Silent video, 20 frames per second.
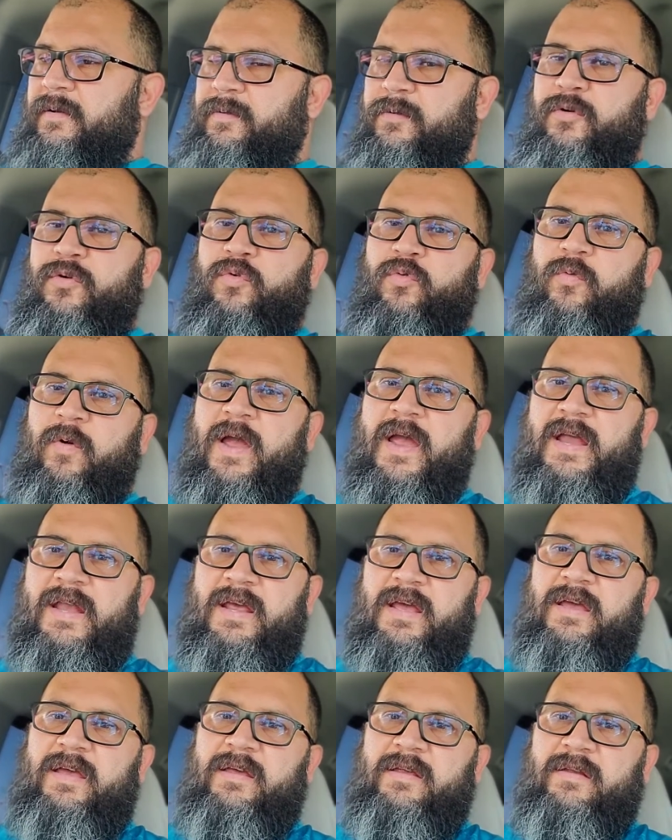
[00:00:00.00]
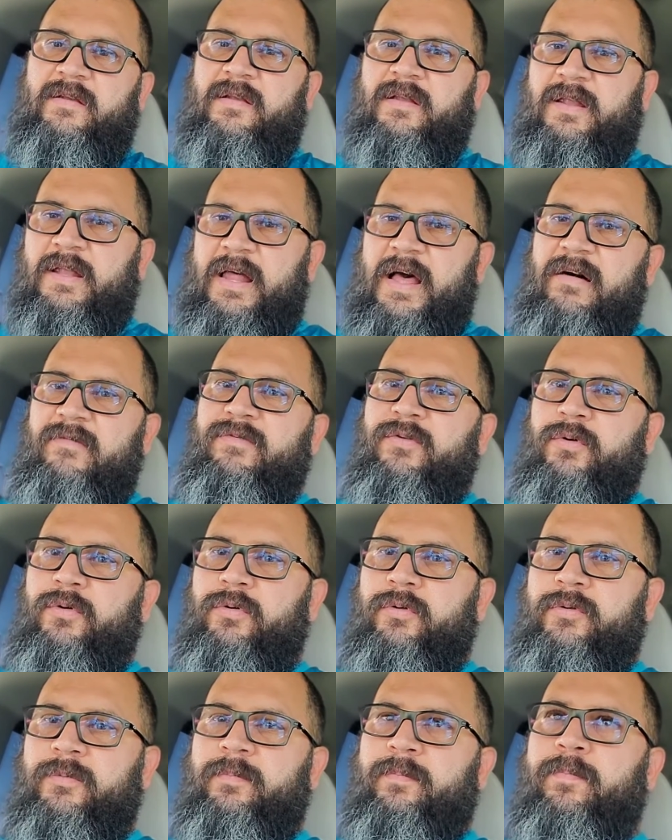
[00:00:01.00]
graded,
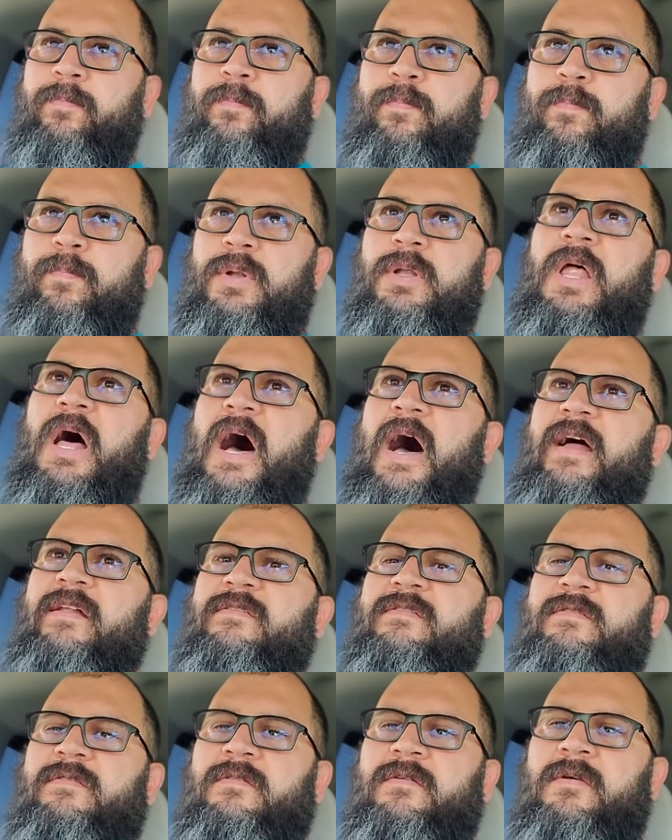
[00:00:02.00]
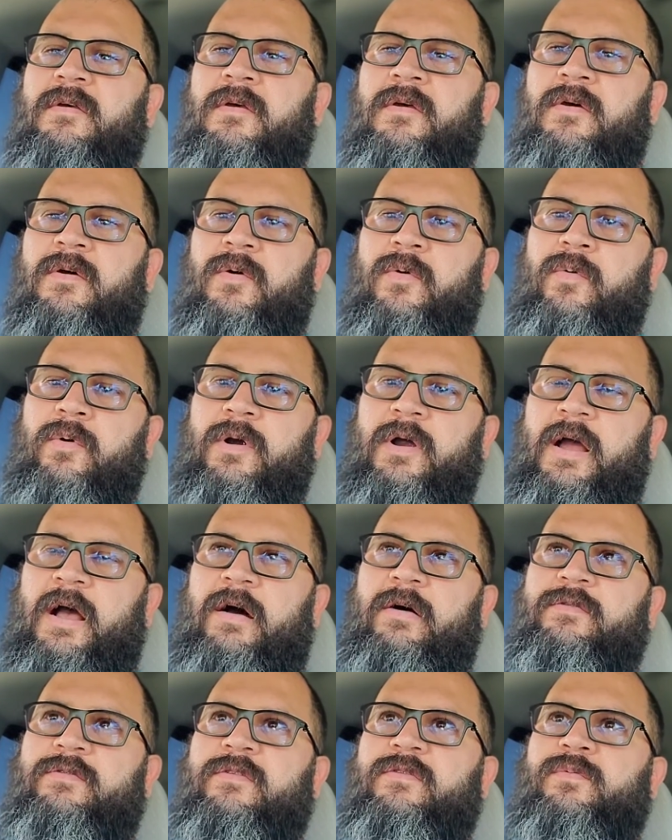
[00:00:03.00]
leveled plots where
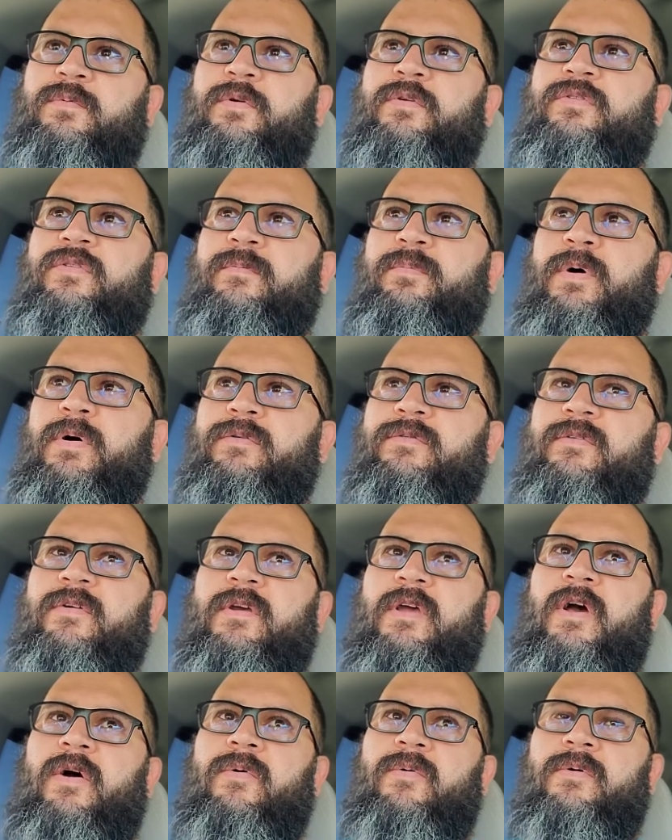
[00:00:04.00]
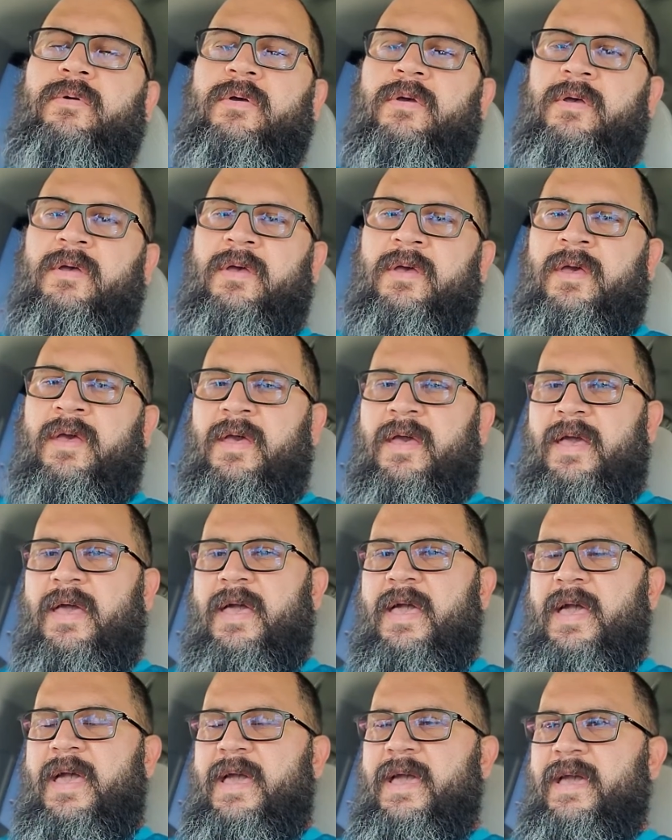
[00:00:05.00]
houses were supposed to go.
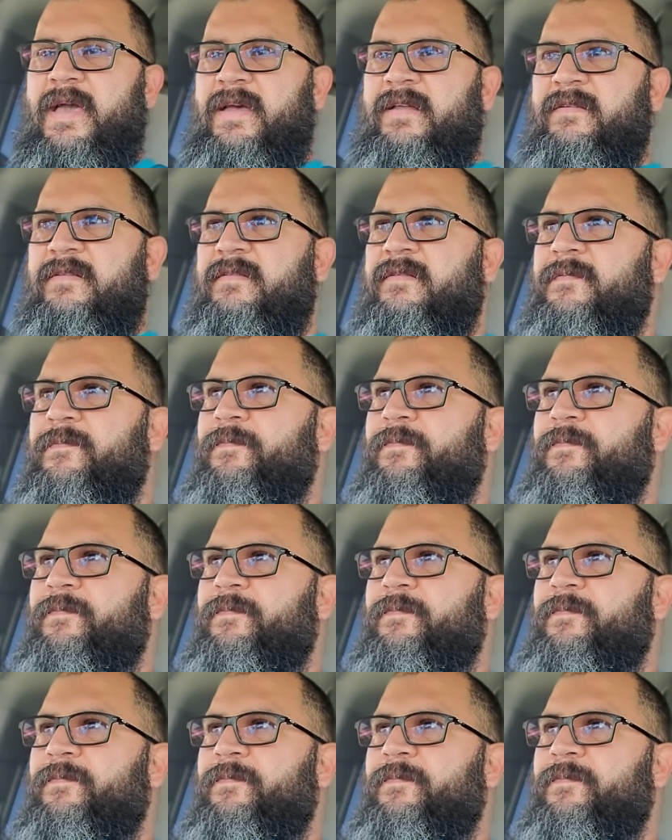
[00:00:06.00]
And